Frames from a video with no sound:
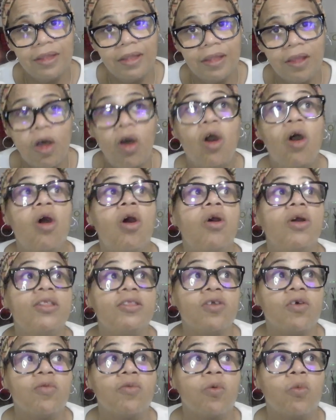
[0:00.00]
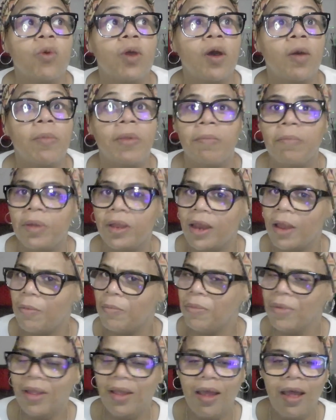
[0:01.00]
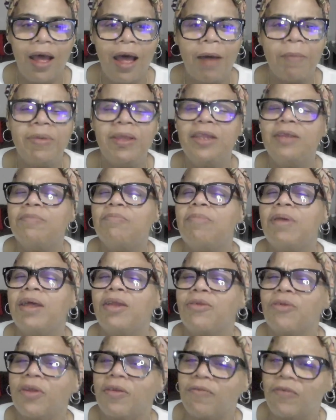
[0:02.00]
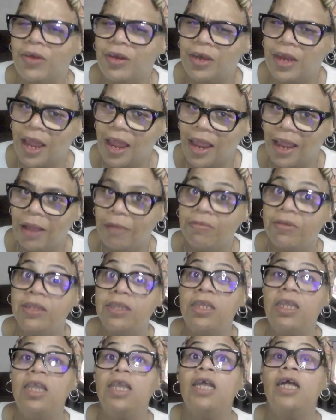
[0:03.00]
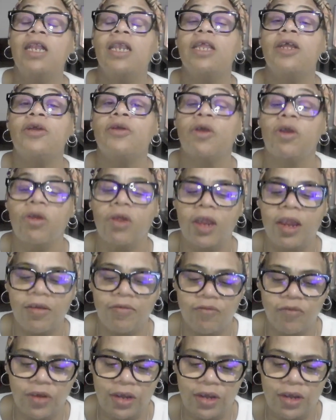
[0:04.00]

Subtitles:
Oh, it's overwhelming, but I'm getting better every day. I'm seeing clearer every